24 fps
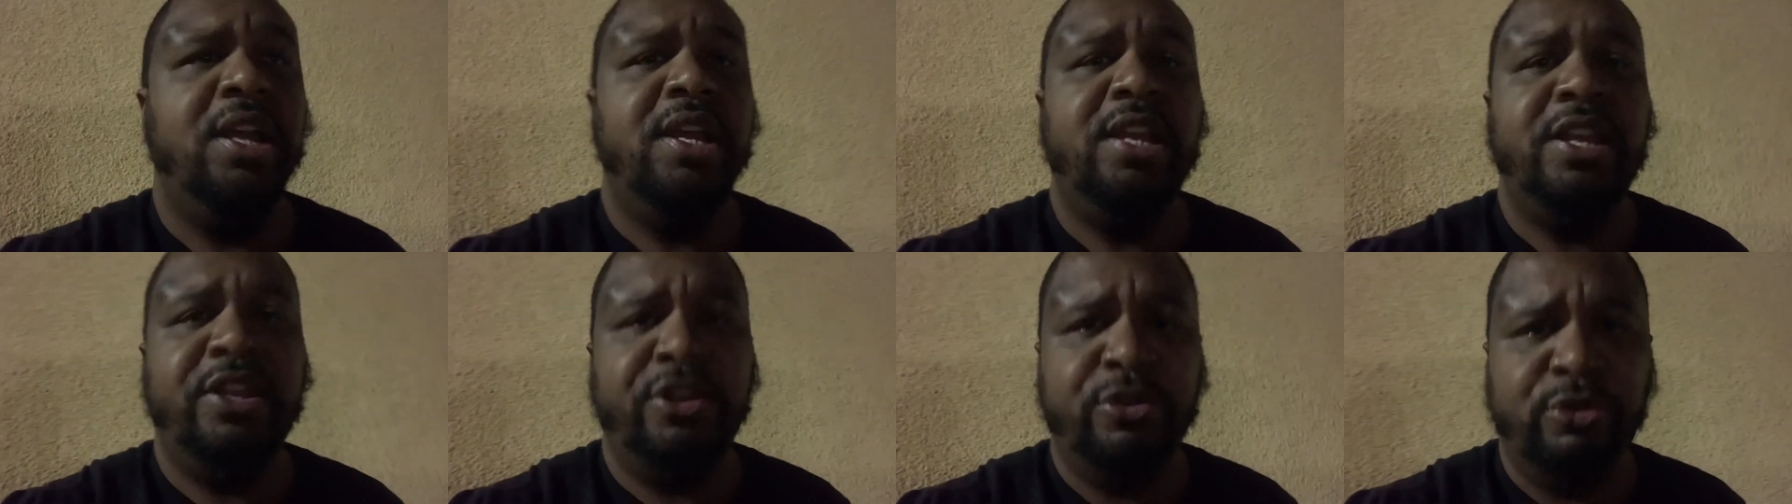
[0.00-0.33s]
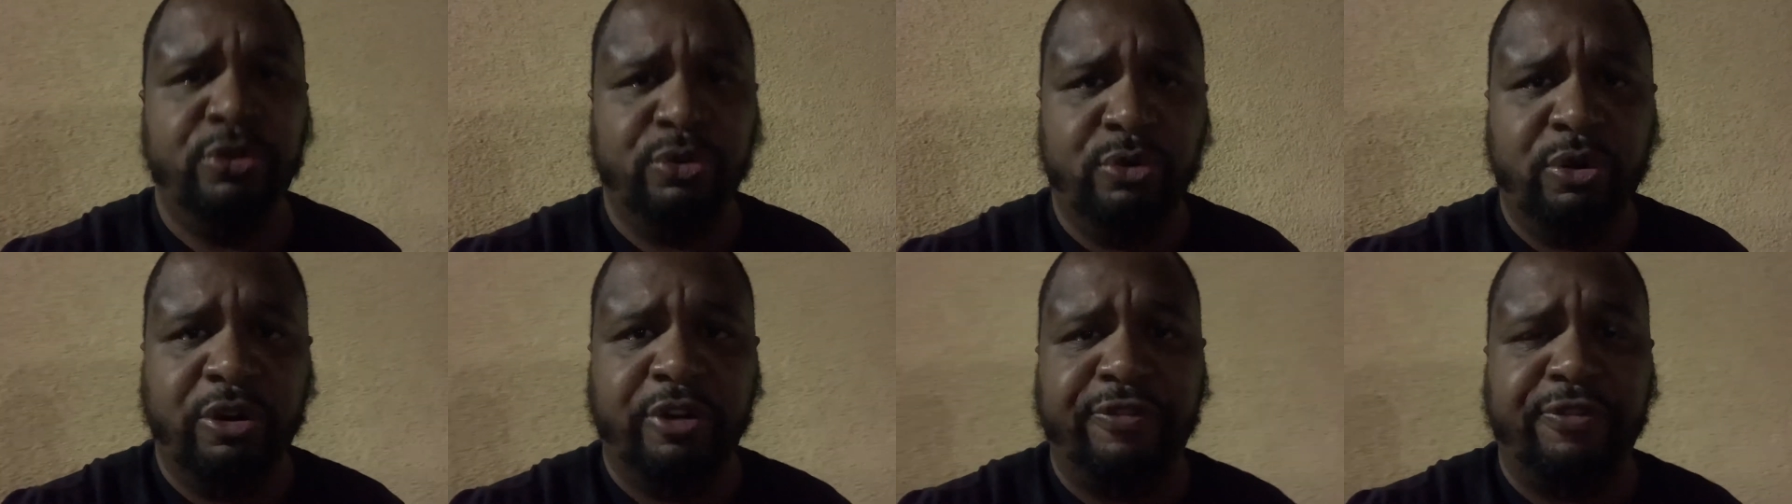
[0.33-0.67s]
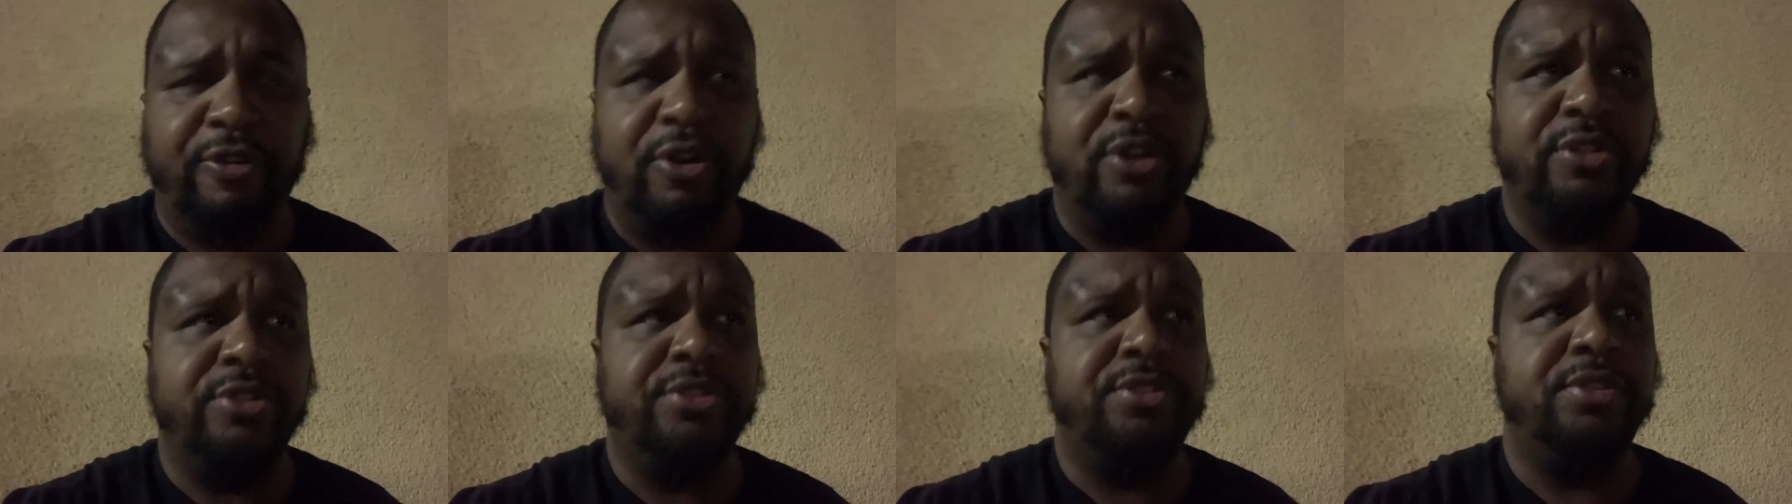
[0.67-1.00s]
He knew her
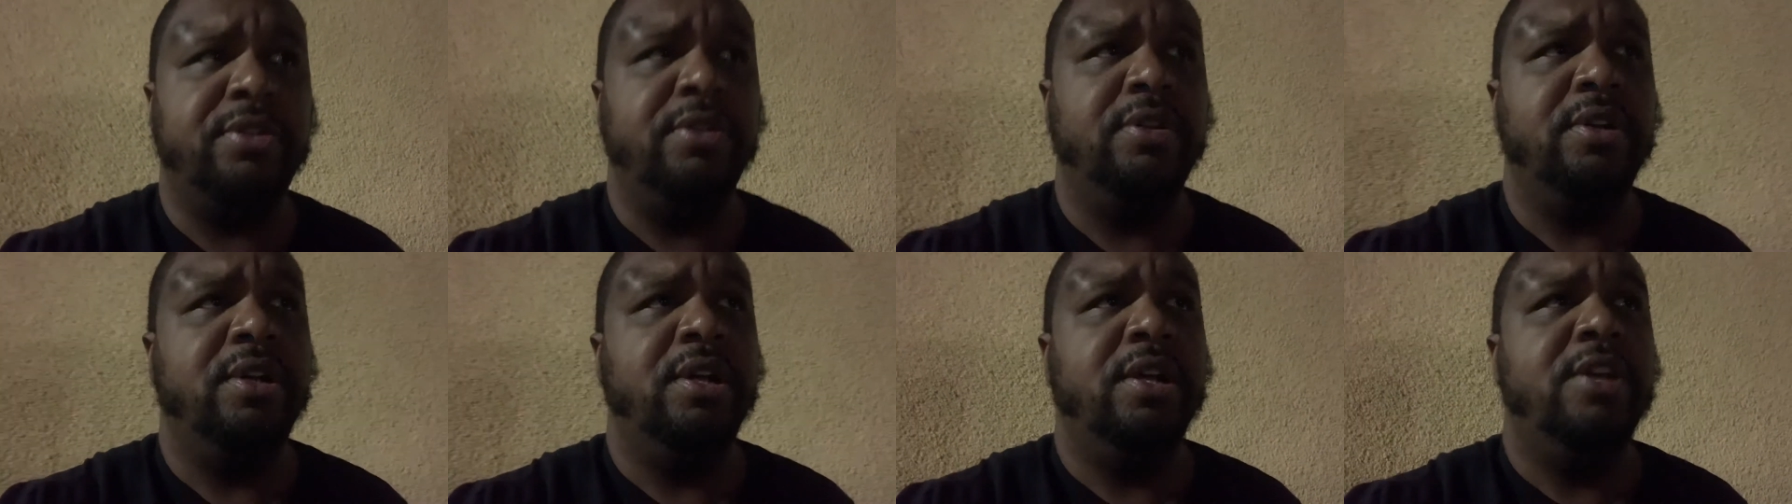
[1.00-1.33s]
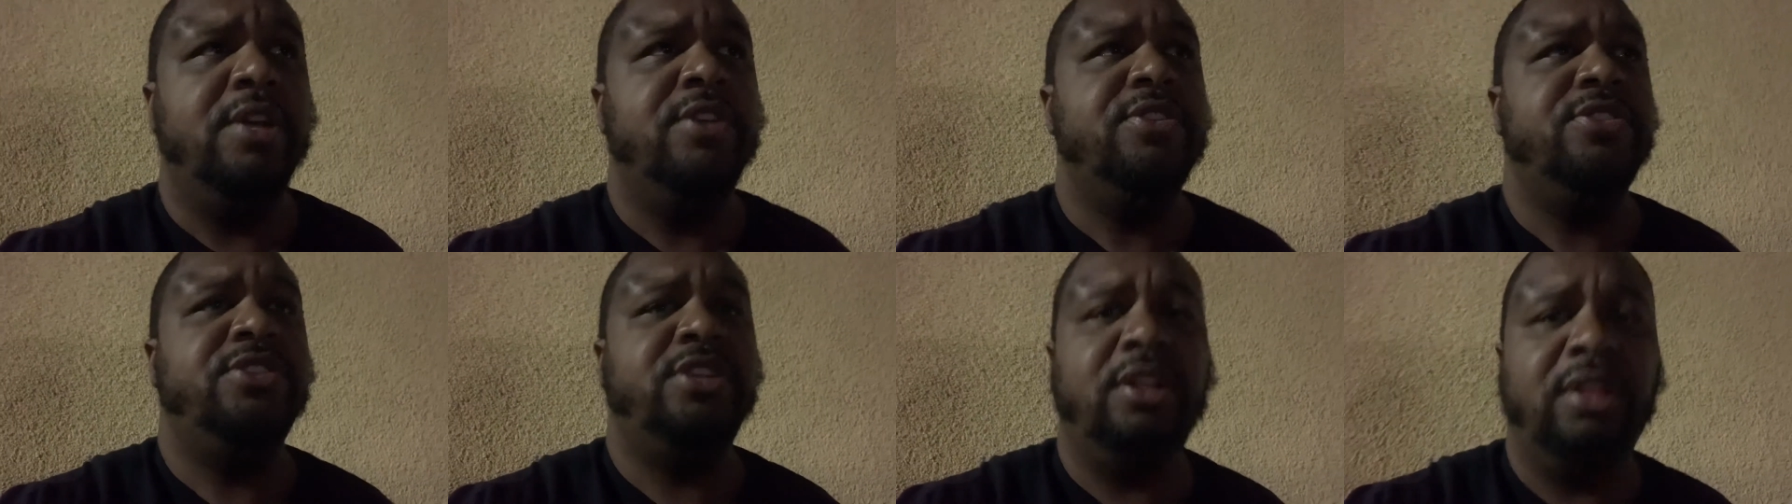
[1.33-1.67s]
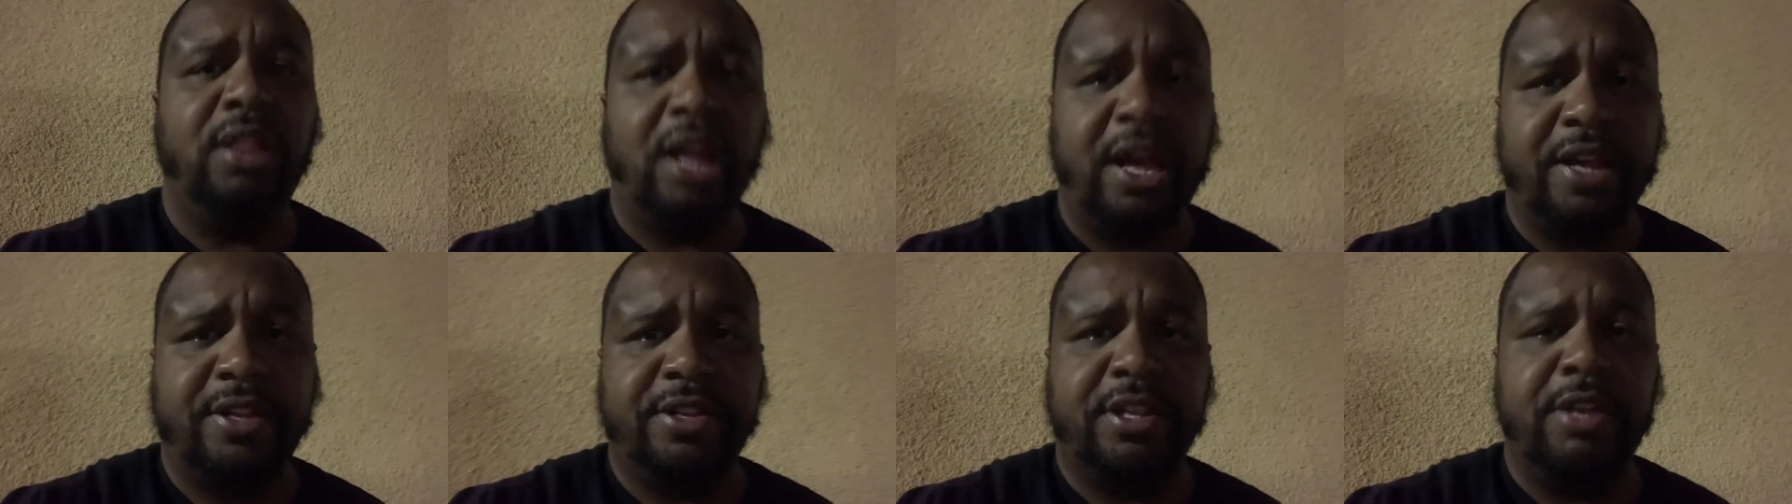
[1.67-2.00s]
first. She
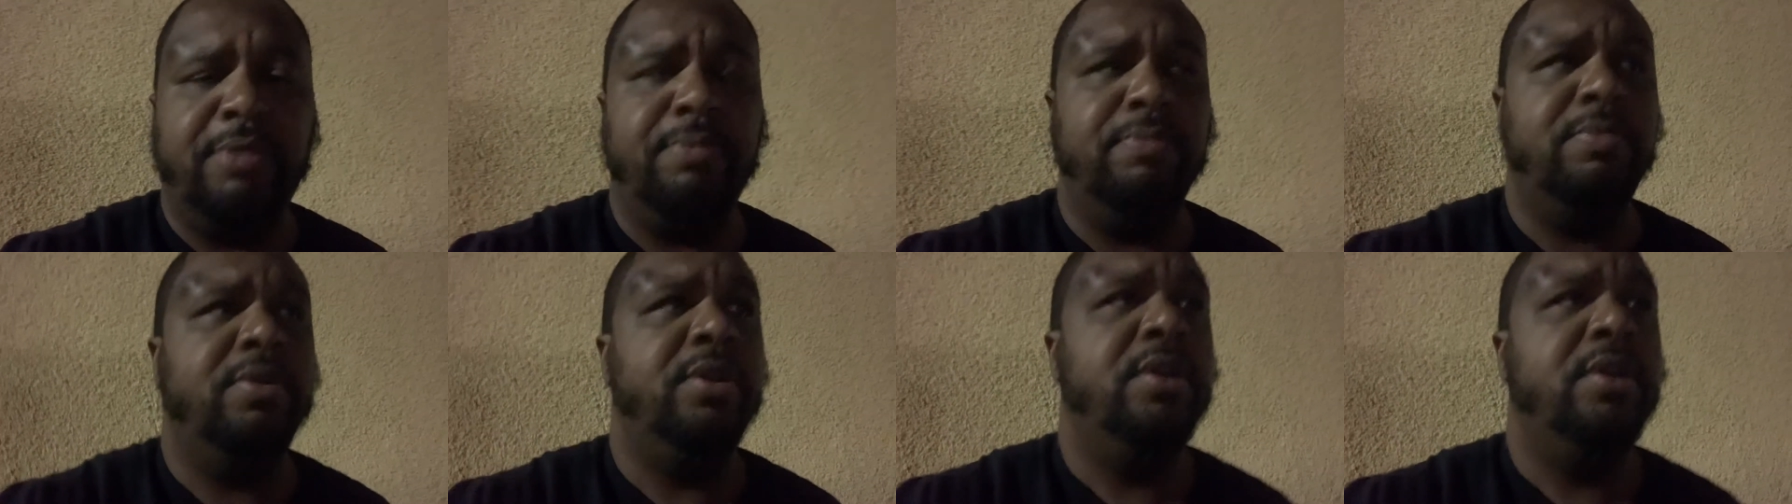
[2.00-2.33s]
liked him.